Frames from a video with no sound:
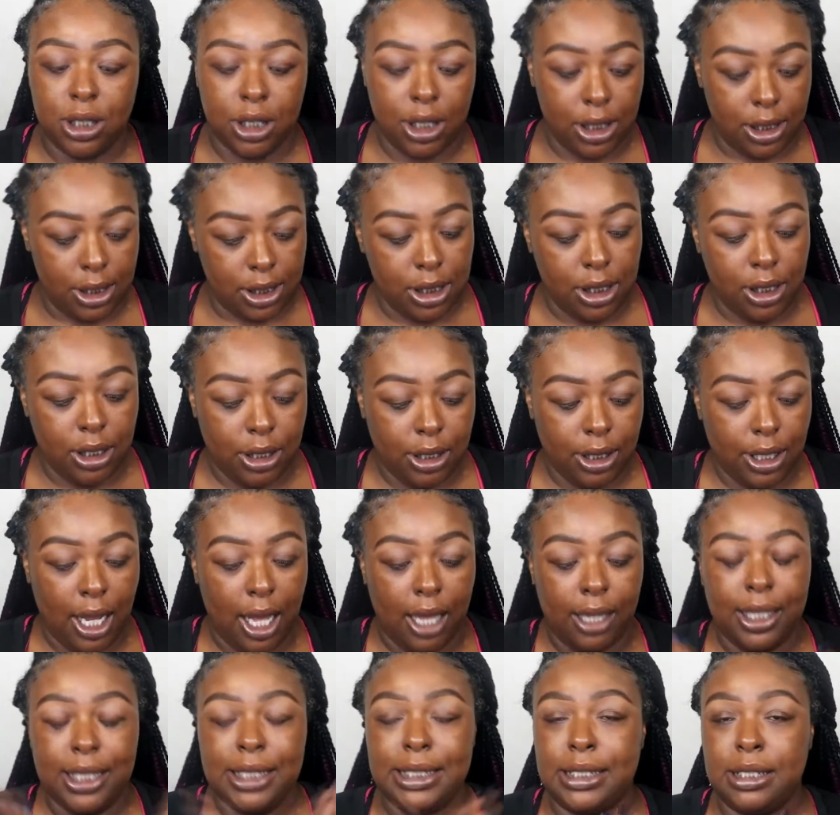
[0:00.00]
and concealer and
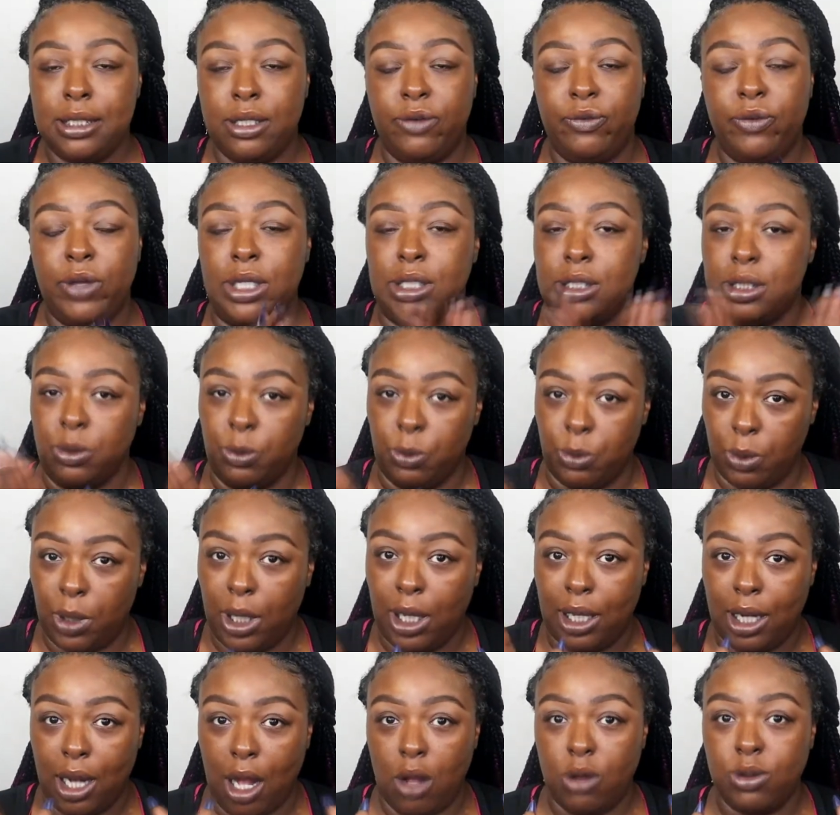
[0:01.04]
all that stuff.
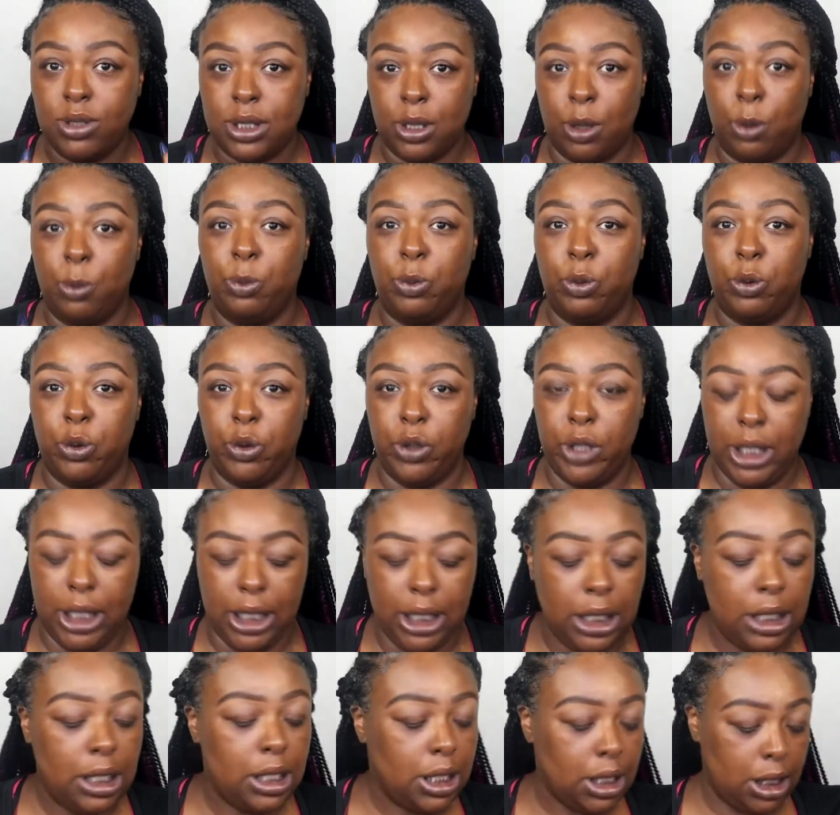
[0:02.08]
It holds up pretty
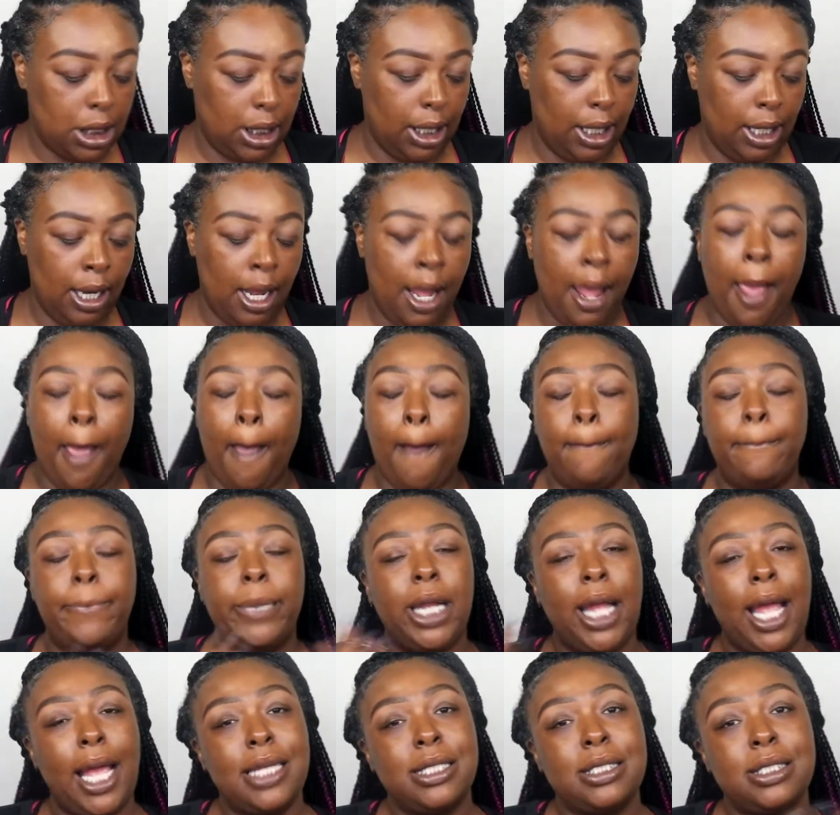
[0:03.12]
good.
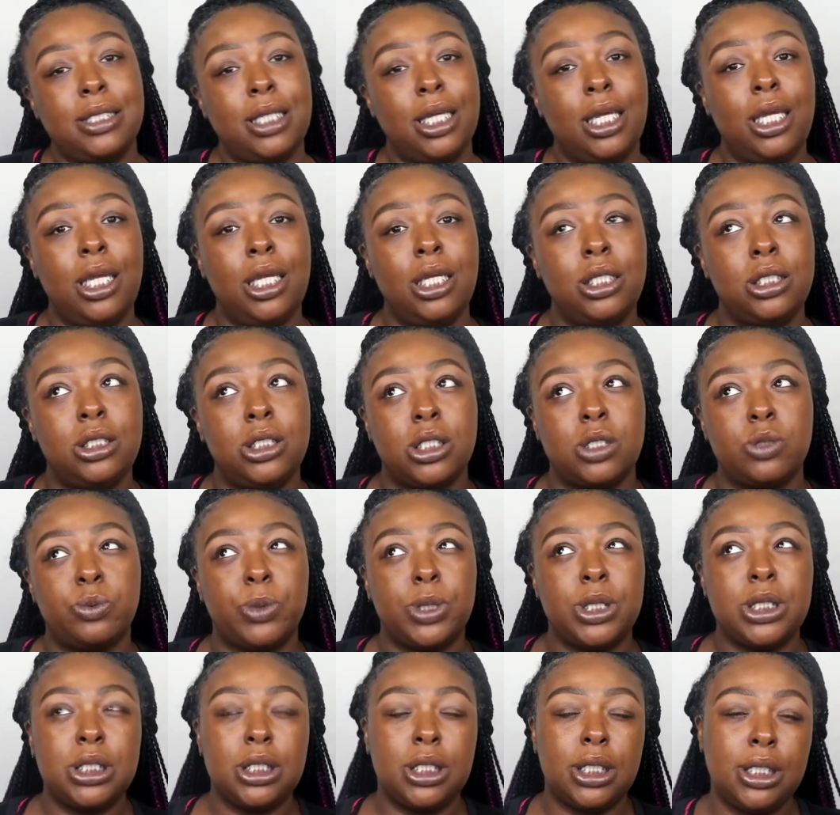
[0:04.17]
But I seen just
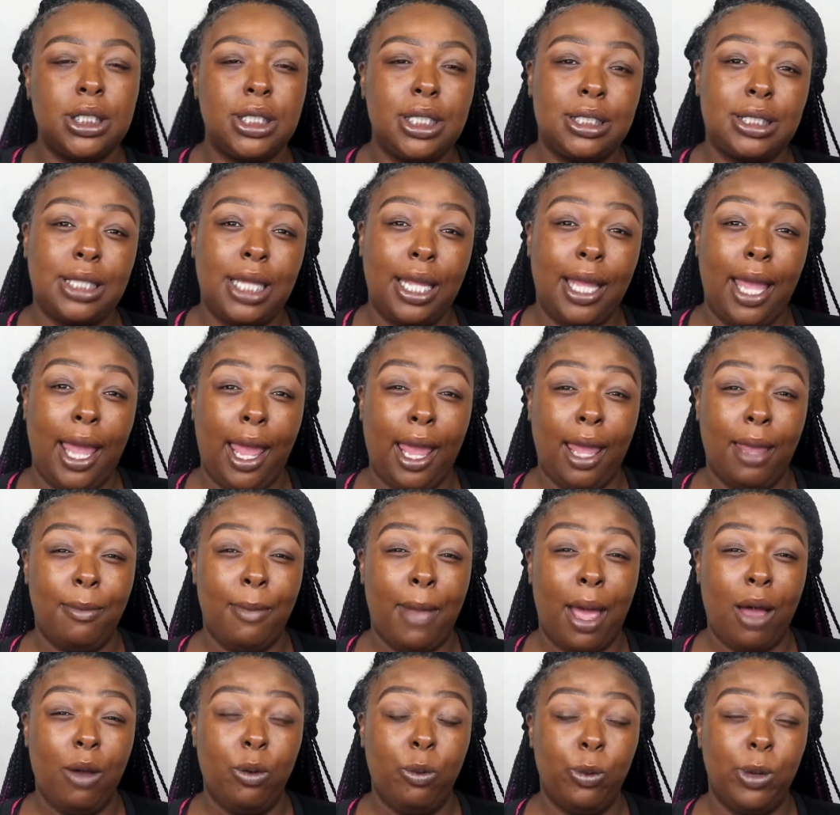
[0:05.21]
recently that they came
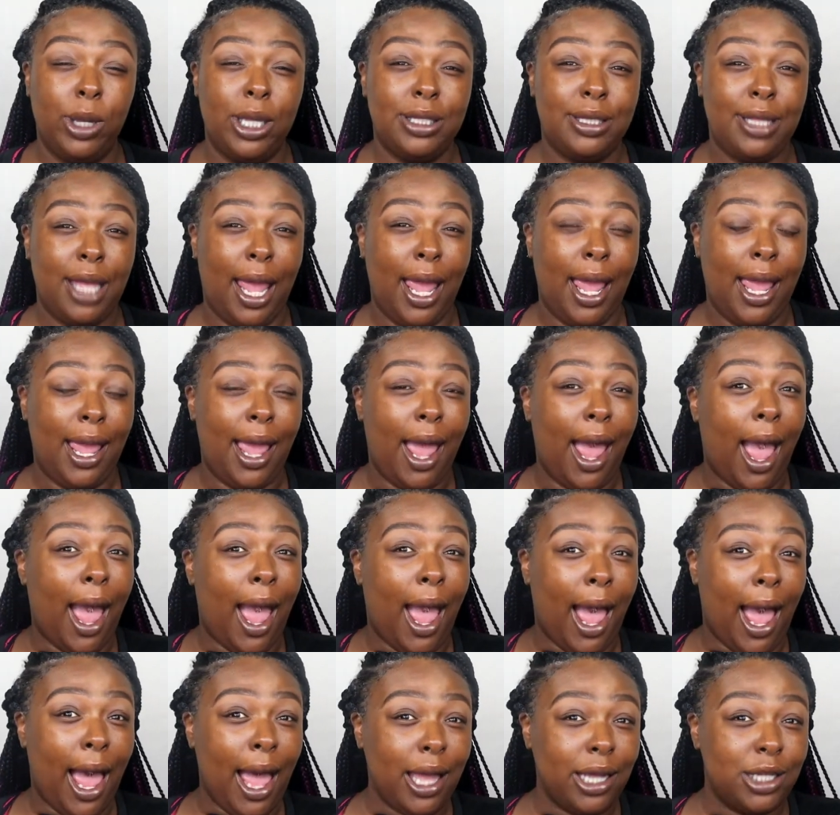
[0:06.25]
out with a
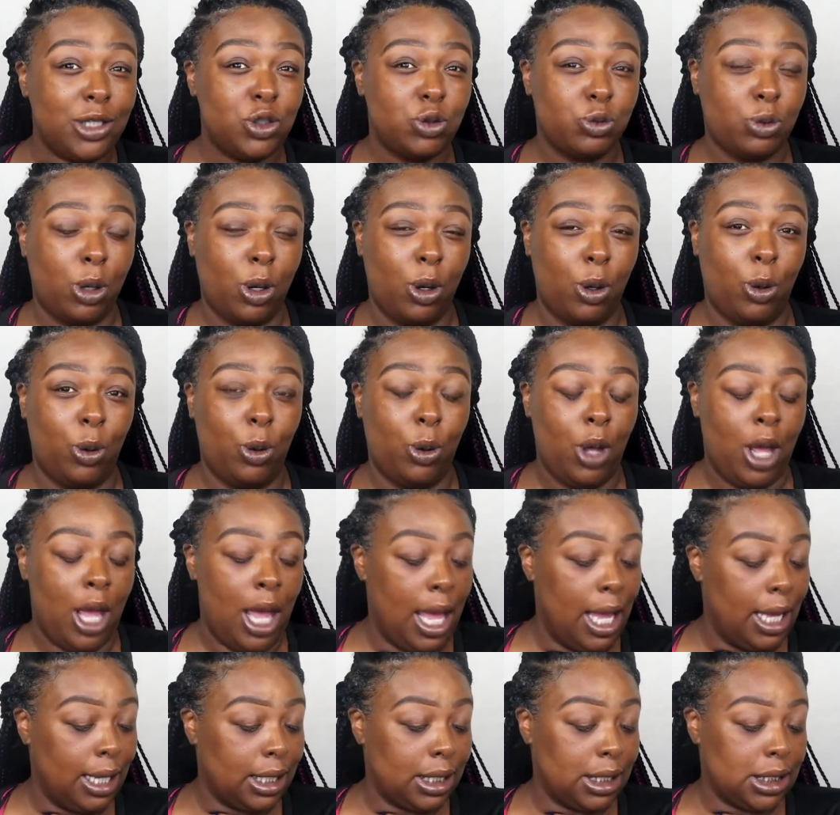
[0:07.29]
hydro
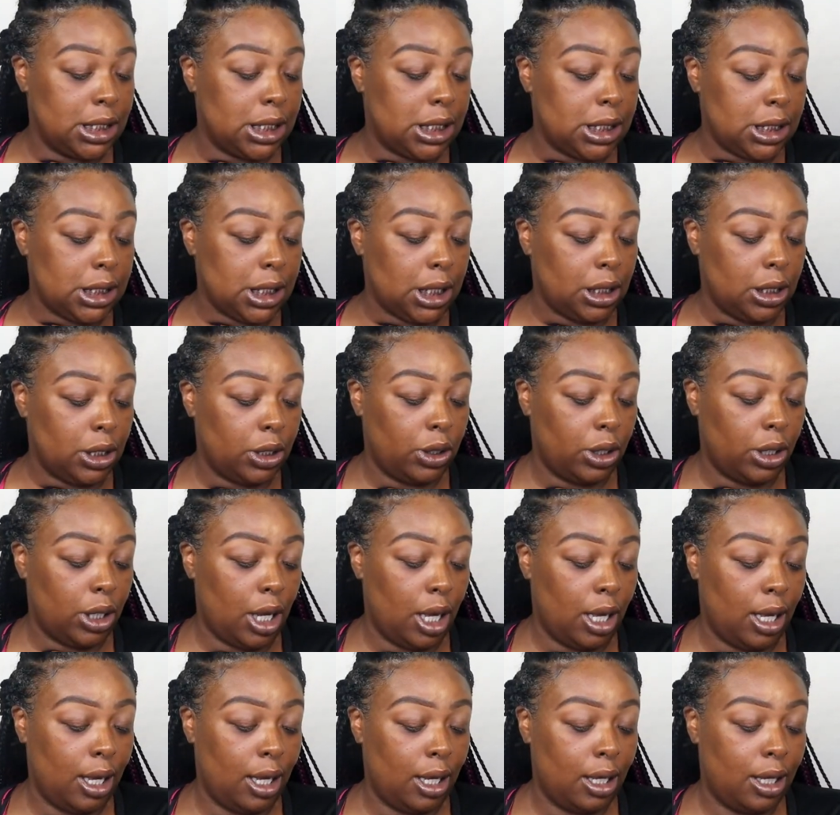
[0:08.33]
concealer,
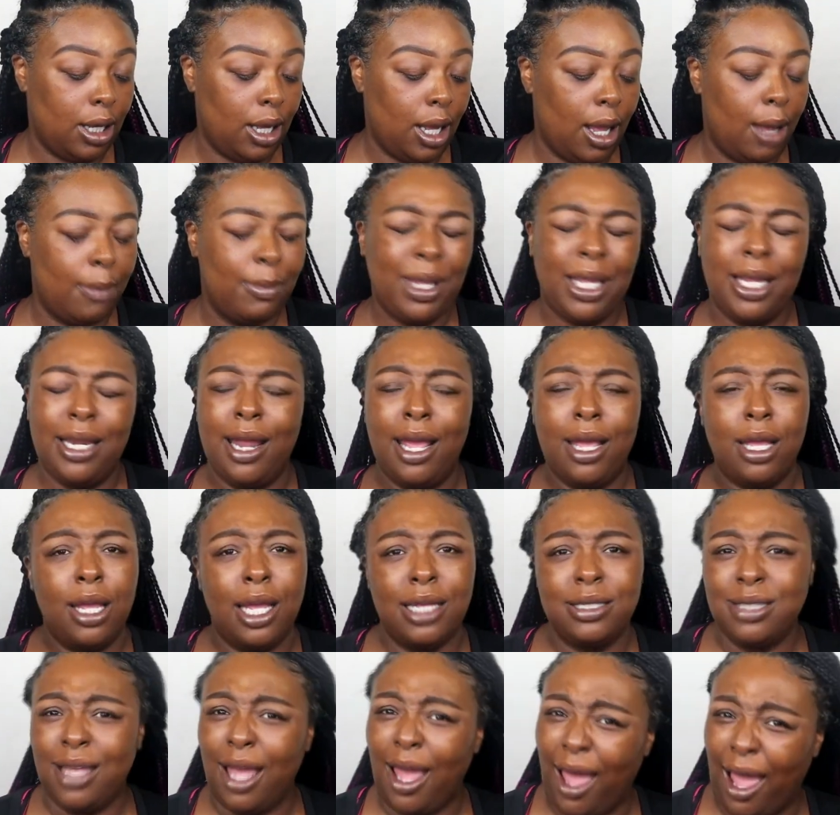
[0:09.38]

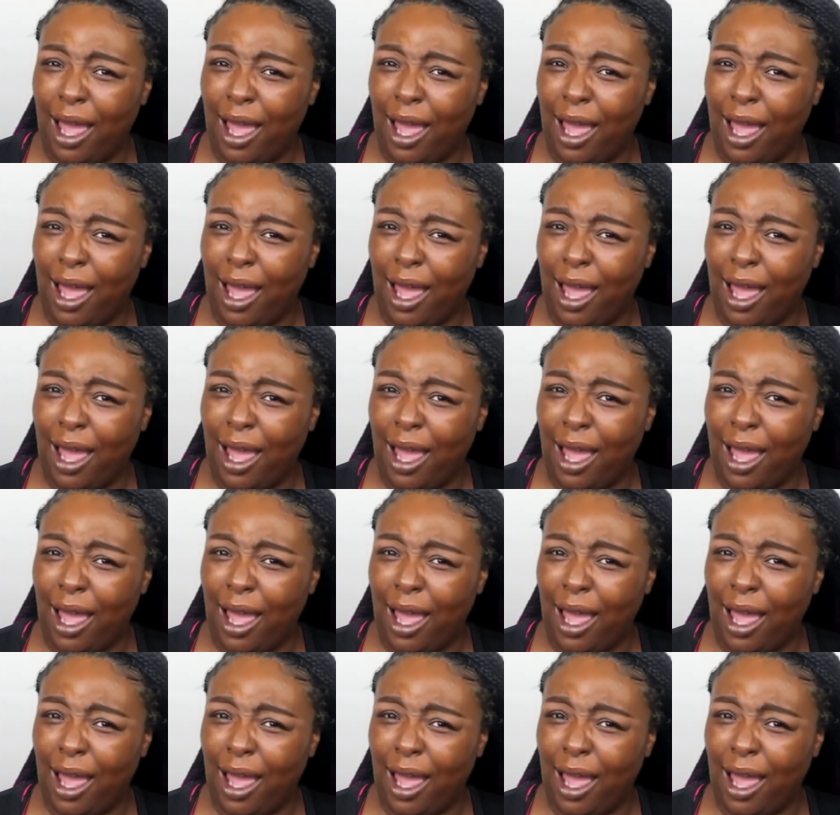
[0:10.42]
that's